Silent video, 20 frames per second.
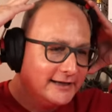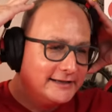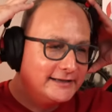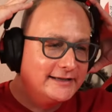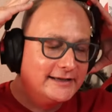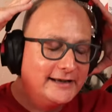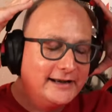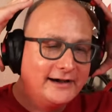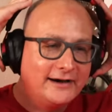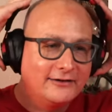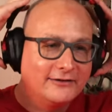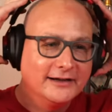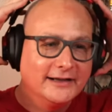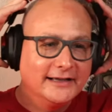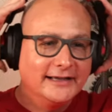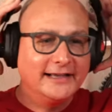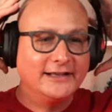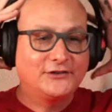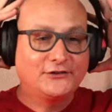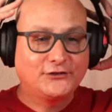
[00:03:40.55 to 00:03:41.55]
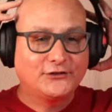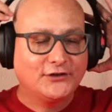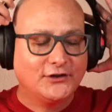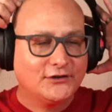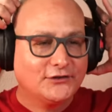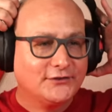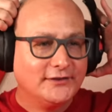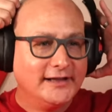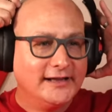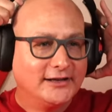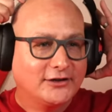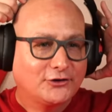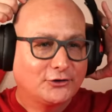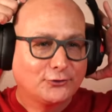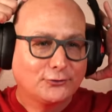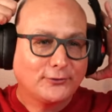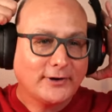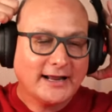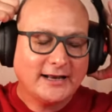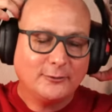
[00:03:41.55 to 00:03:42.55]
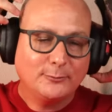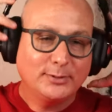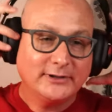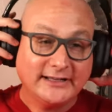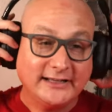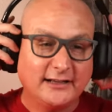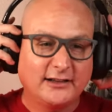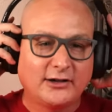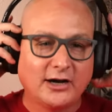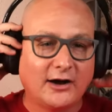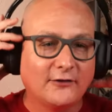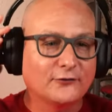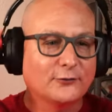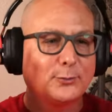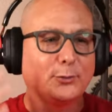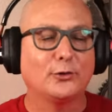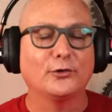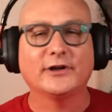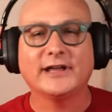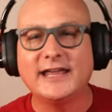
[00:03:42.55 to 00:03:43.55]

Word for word: You know, it's just incredibly comfortable.